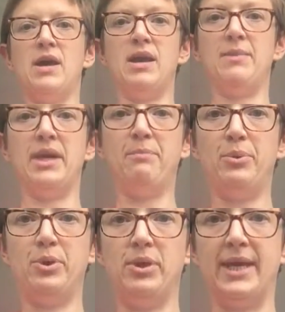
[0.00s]
And I'm going to
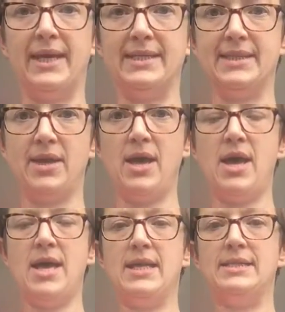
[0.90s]
pull this
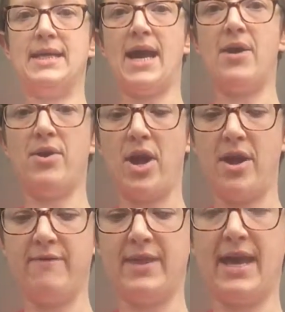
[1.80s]
down
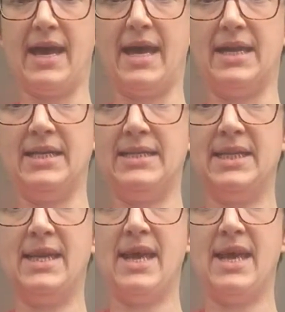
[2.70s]
over the hand,